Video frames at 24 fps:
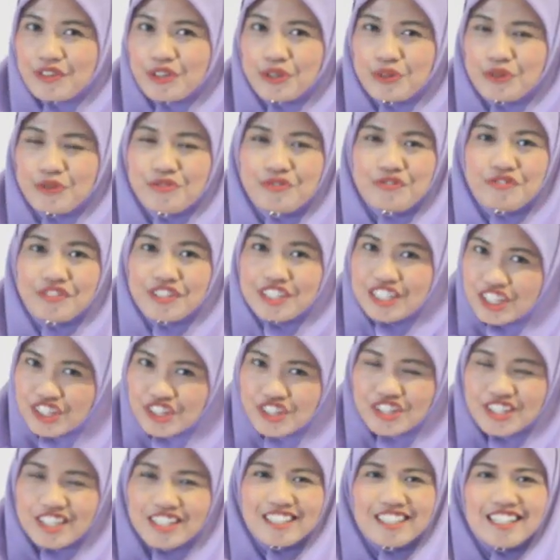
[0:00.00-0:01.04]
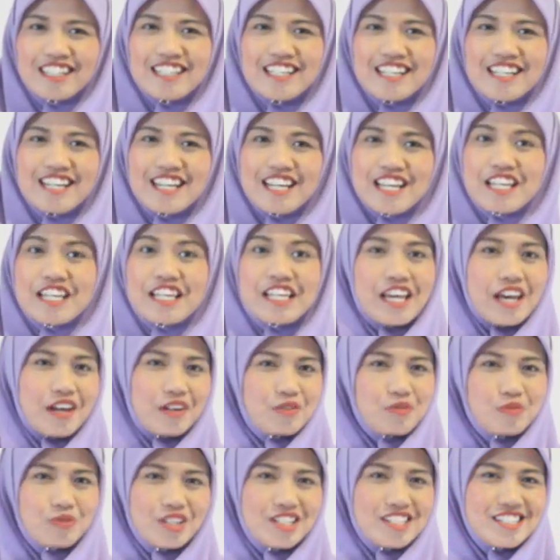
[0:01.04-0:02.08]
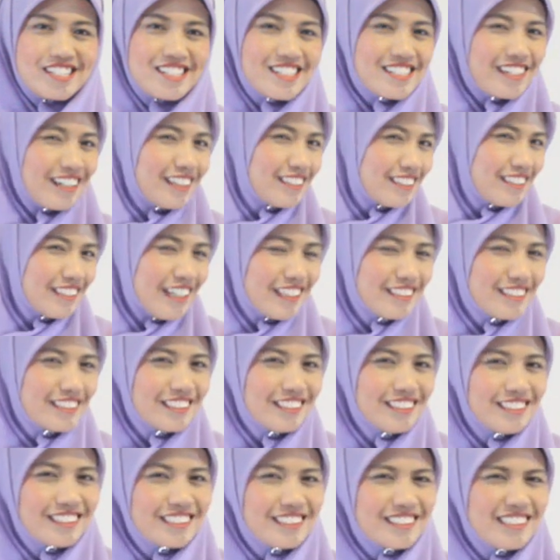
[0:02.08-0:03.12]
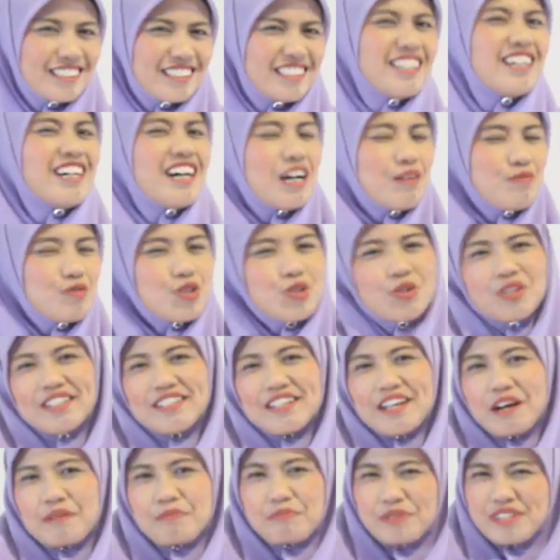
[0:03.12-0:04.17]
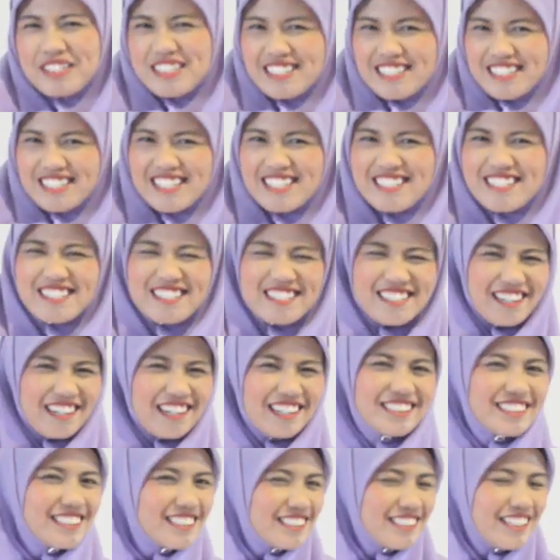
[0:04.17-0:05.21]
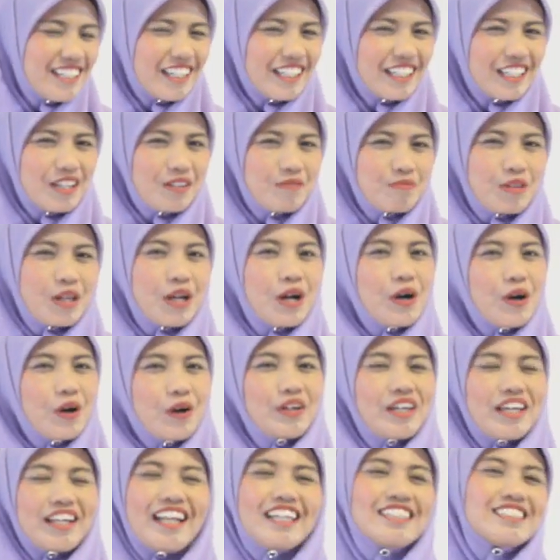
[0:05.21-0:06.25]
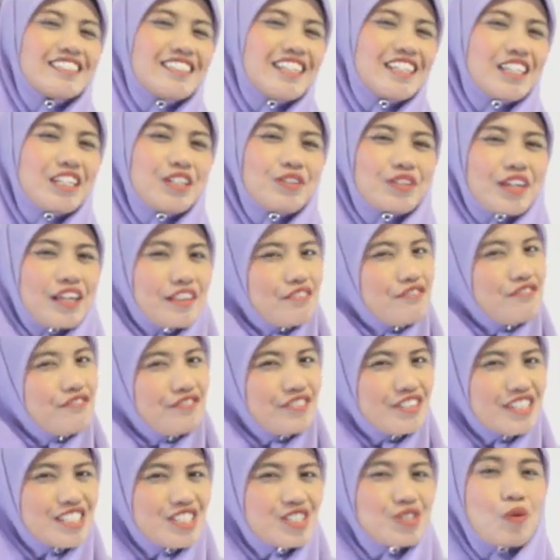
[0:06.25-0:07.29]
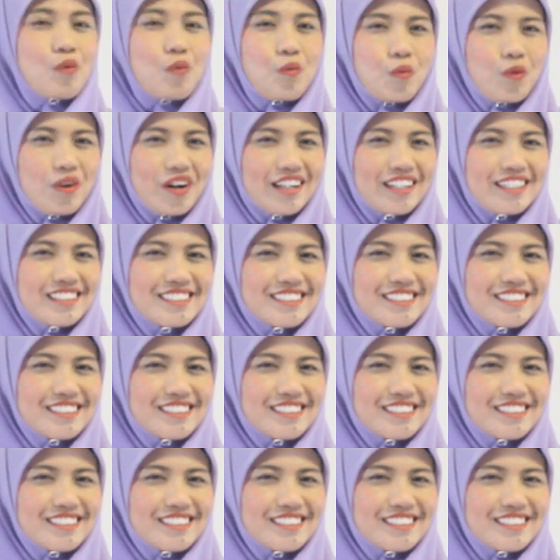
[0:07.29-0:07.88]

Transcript: you finished? Can we discuss the answers? I'm sure they are pretty easy, aren't they? Okay, let's take a look at the first one.